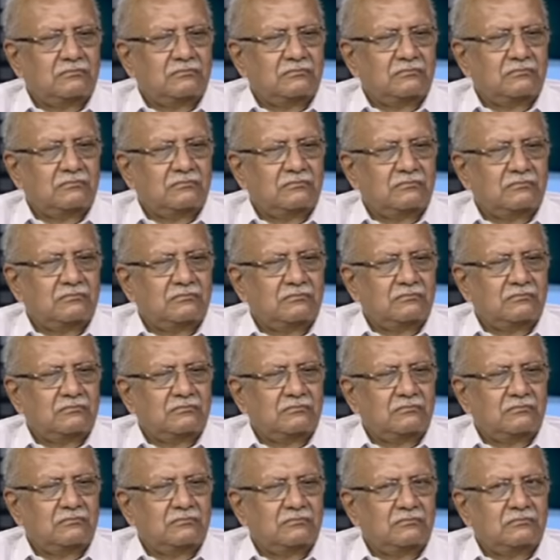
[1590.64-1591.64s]

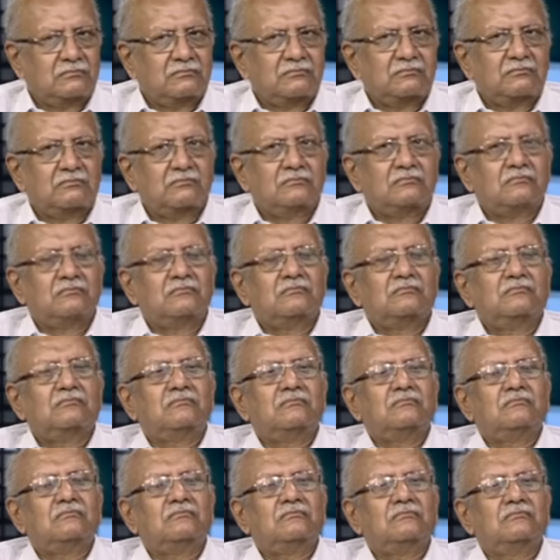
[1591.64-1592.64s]

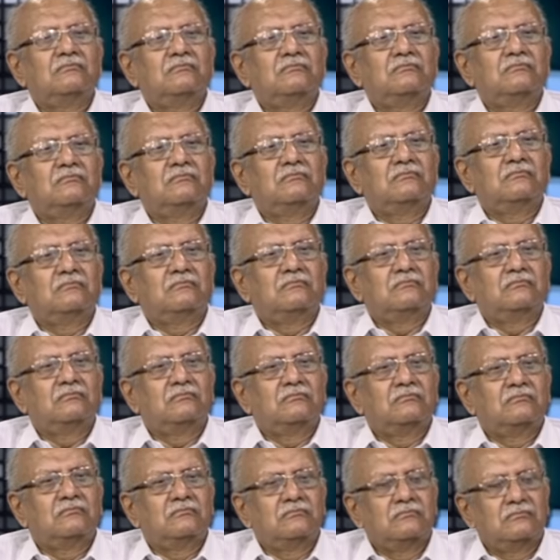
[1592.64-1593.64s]

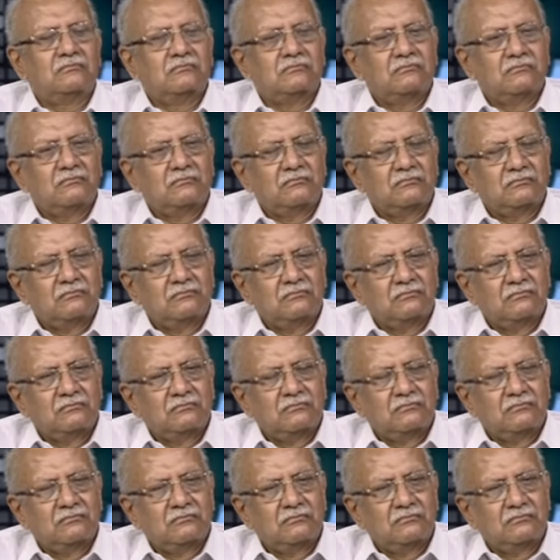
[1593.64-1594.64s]

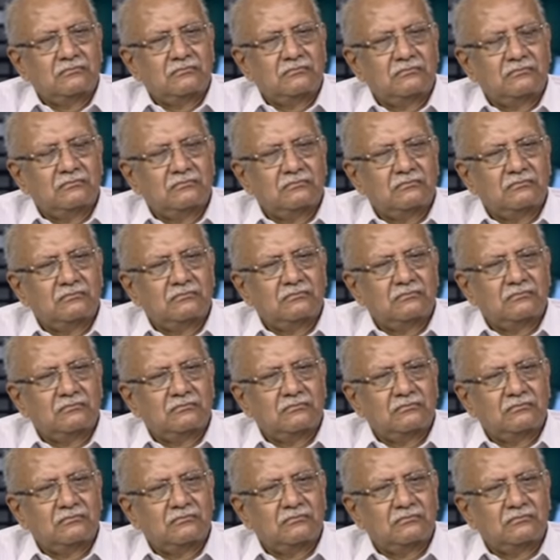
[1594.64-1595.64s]

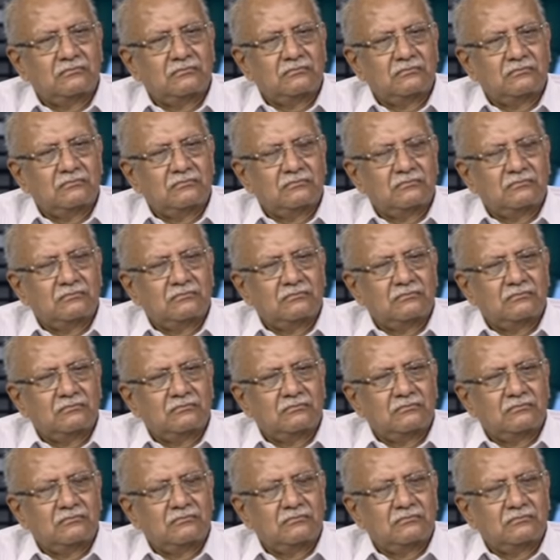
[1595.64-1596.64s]

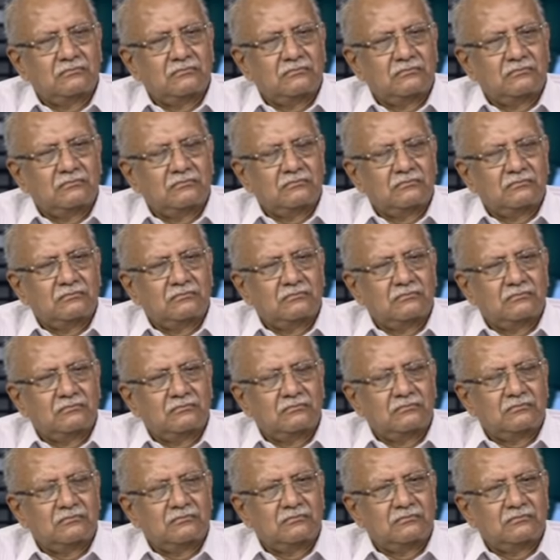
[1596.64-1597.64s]

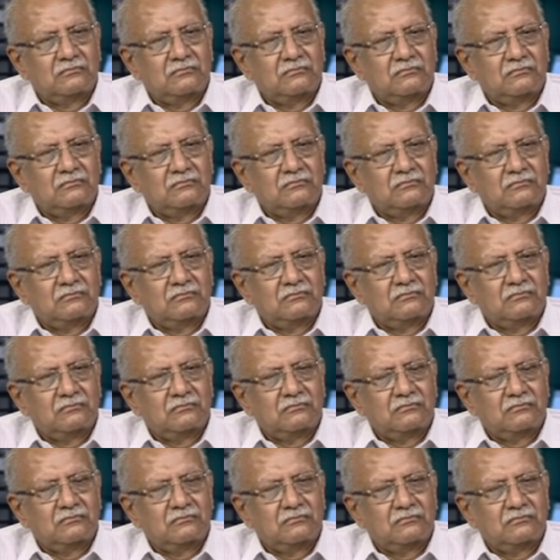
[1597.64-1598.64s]
(silent)